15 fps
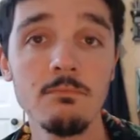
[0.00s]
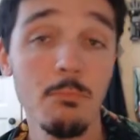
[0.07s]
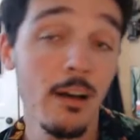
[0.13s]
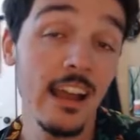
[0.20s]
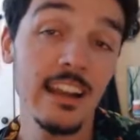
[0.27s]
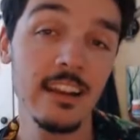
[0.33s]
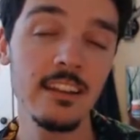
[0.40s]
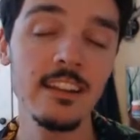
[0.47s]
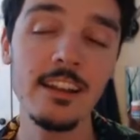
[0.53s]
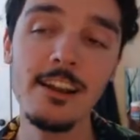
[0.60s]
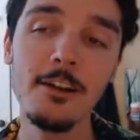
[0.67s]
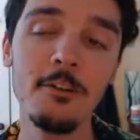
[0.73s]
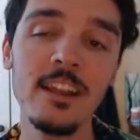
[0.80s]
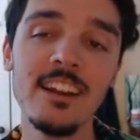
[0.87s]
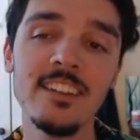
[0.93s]
But,
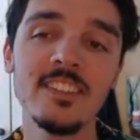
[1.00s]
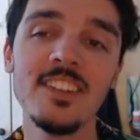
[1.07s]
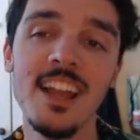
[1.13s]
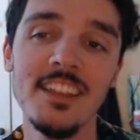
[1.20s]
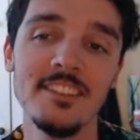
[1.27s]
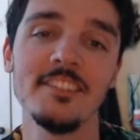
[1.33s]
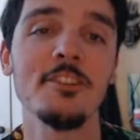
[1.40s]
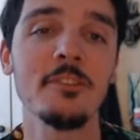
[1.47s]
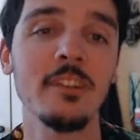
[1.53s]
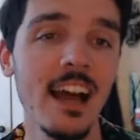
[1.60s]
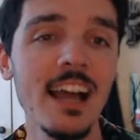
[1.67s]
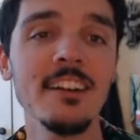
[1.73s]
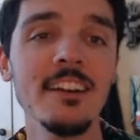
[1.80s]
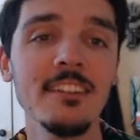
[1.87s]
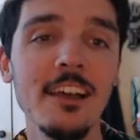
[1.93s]
in a sense, you
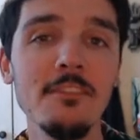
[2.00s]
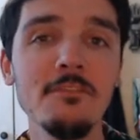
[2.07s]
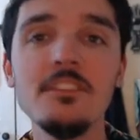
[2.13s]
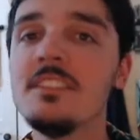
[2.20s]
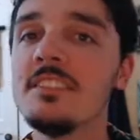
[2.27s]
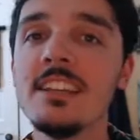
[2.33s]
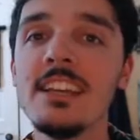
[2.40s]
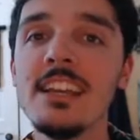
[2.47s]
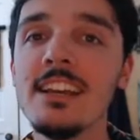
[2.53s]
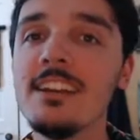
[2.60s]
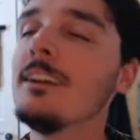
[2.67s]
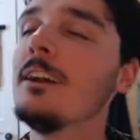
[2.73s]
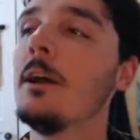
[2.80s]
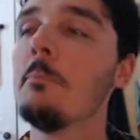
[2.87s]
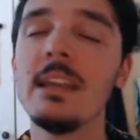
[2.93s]
kinda love to see it,
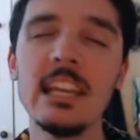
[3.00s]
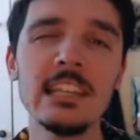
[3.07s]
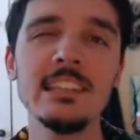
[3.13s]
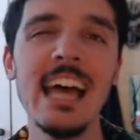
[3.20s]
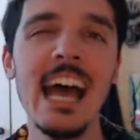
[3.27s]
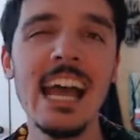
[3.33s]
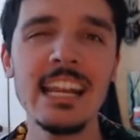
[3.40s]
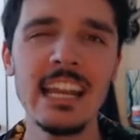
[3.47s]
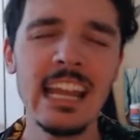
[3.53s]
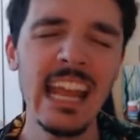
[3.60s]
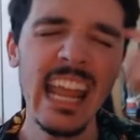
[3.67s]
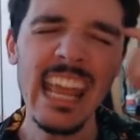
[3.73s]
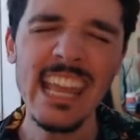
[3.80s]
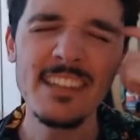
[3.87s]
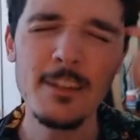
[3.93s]
because that
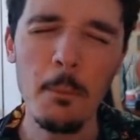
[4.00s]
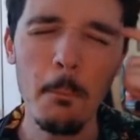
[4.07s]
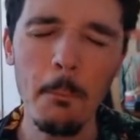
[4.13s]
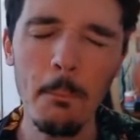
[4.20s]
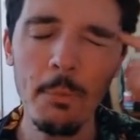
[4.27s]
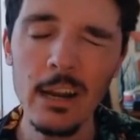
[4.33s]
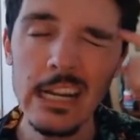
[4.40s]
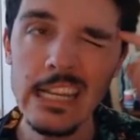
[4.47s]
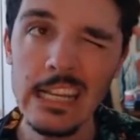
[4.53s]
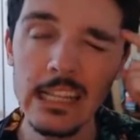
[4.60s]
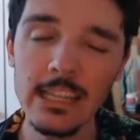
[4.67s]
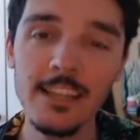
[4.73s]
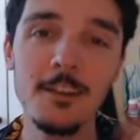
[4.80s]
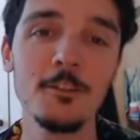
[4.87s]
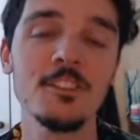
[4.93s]
is a pretty
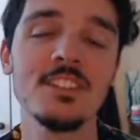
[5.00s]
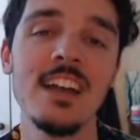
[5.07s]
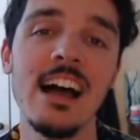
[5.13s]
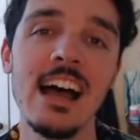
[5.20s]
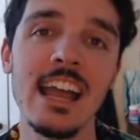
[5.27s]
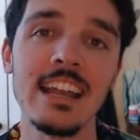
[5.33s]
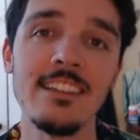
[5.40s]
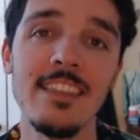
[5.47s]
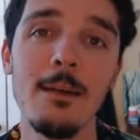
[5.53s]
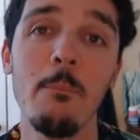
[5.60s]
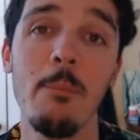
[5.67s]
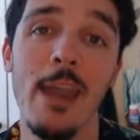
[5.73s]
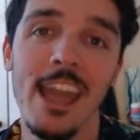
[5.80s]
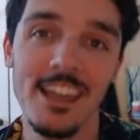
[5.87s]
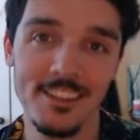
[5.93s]
clear sign that
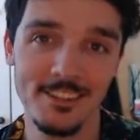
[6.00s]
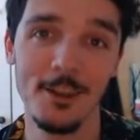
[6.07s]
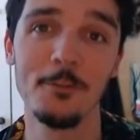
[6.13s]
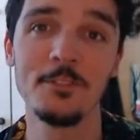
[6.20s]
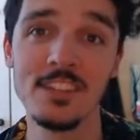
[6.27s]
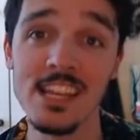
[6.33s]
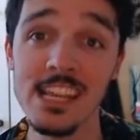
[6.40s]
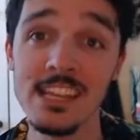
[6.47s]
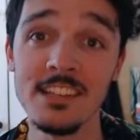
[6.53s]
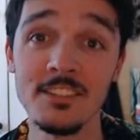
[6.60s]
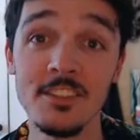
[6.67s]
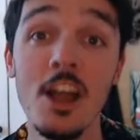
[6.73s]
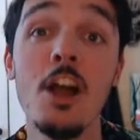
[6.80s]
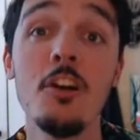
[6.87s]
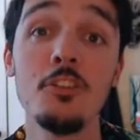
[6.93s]
Bezos
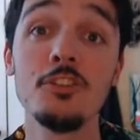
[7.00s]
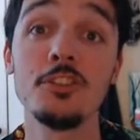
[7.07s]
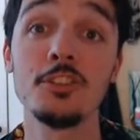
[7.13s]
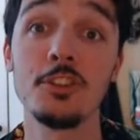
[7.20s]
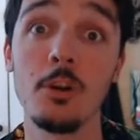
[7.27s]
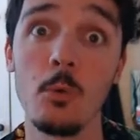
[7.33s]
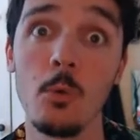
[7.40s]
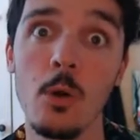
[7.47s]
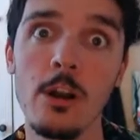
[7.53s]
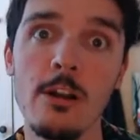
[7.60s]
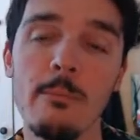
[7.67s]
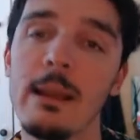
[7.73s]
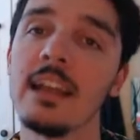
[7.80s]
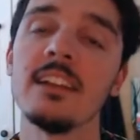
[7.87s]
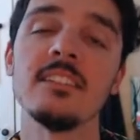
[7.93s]
is
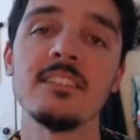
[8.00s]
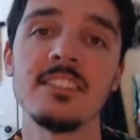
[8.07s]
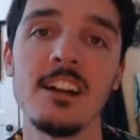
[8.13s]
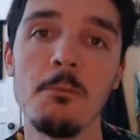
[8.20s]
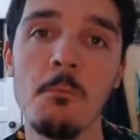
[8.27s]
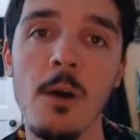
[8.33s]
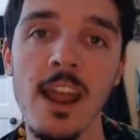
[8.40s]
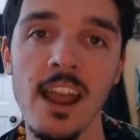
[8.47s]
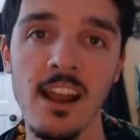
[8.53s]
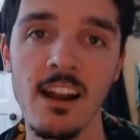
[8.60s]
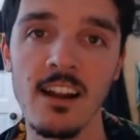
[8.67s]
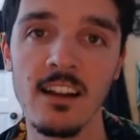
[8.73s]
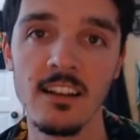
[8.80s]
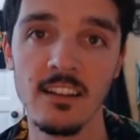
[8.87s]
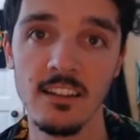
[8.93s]
squirming
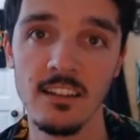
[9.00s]
somewhere.